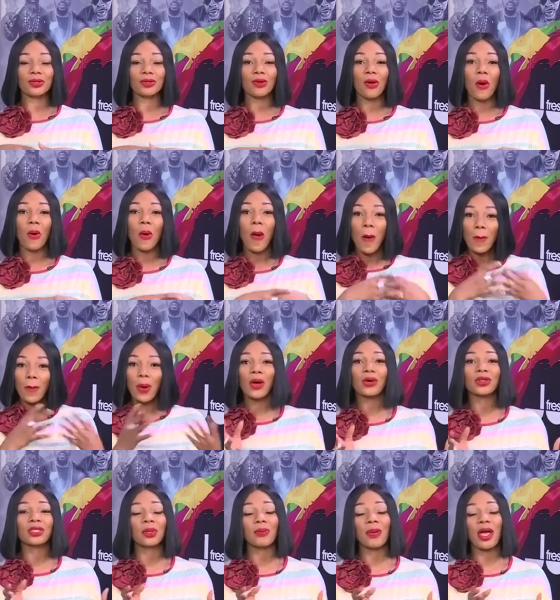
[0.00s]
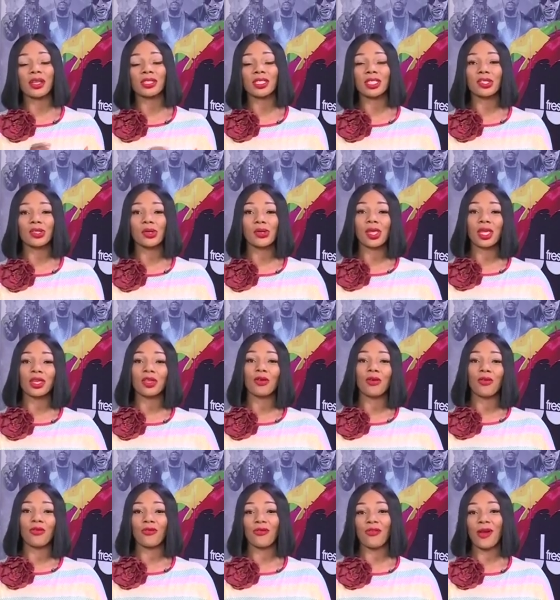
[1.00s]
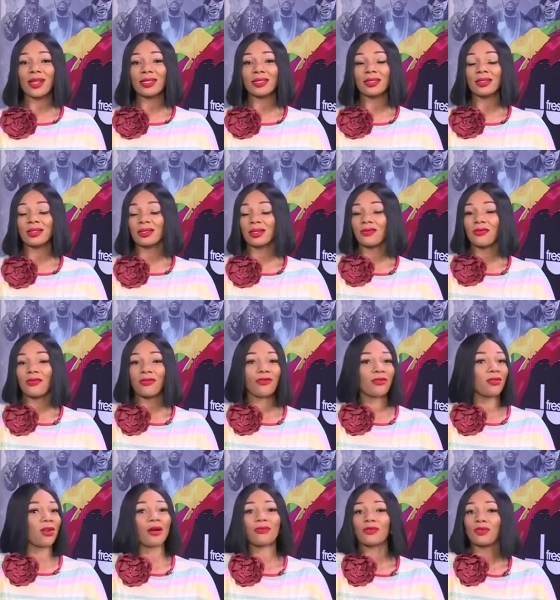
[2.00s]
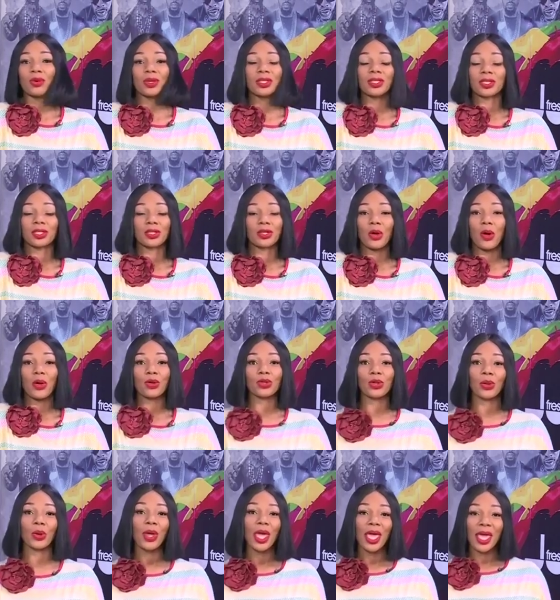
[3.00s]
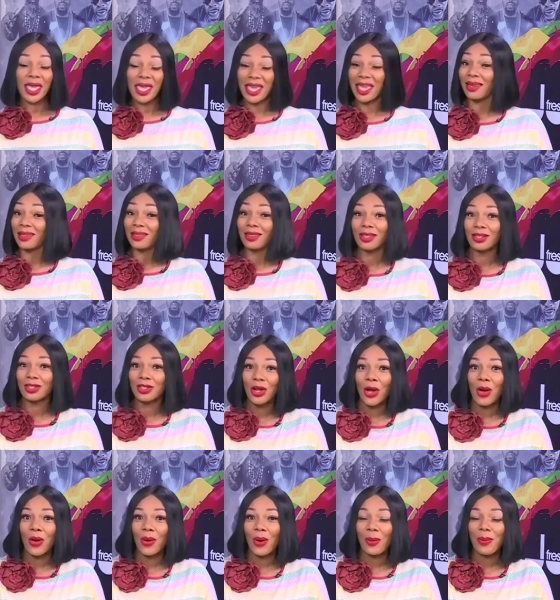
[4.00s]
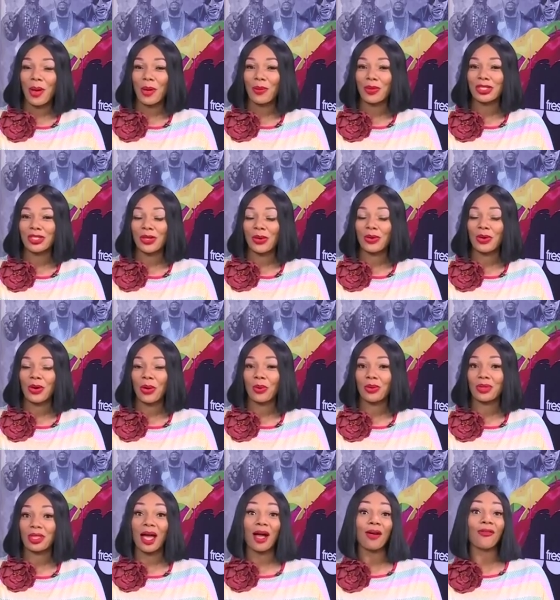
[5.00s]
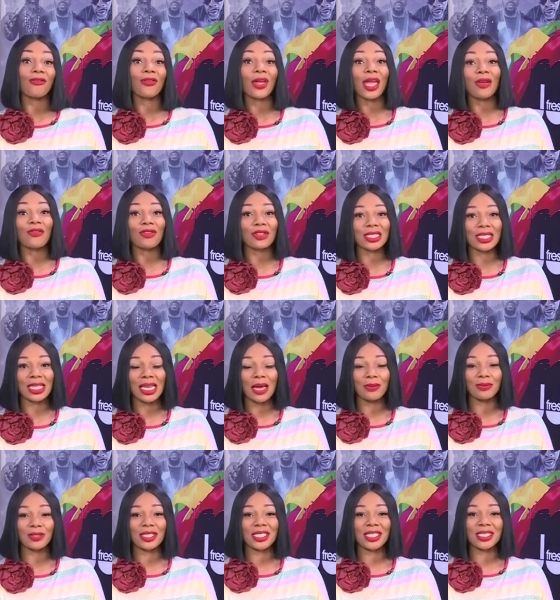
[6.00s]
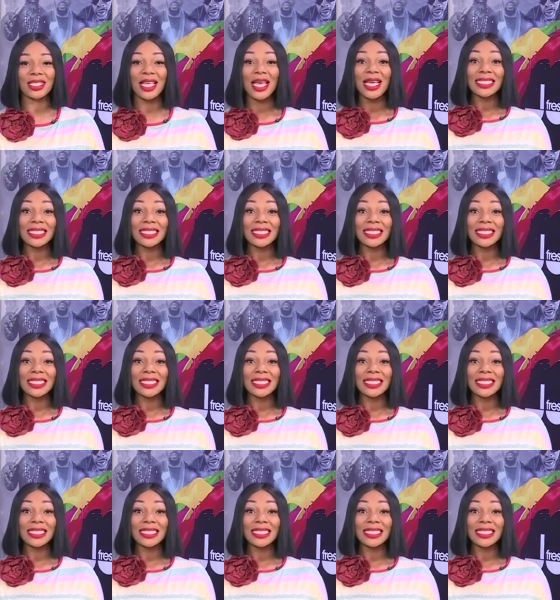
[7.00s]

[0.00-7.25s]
You know, post about it so that your friends and loved ones can also get in the know about what's going on with our favorite celebrities.